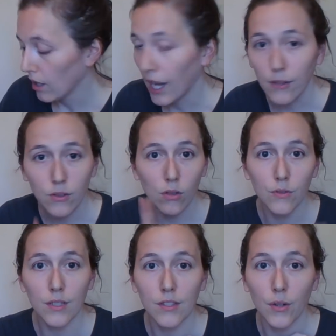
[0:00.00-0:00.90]
I also
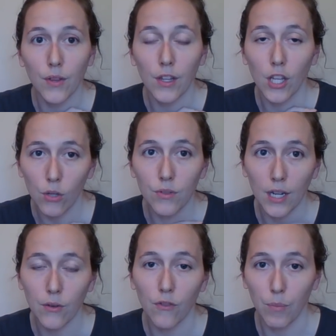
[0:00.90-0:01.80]
learned this year that cute
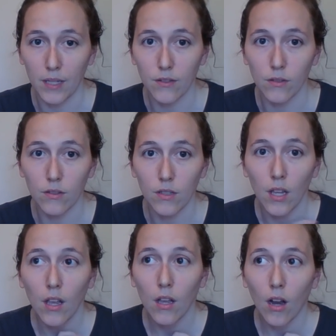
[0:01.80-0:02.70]
decorative pencils
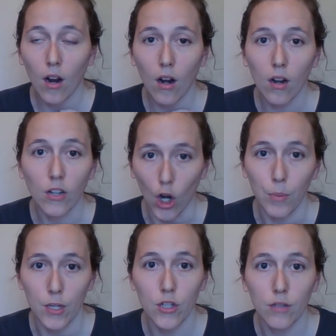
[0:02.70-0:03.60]
are
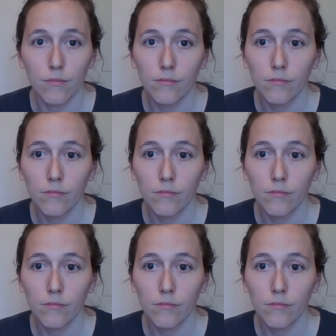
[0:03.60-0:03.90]
garbage.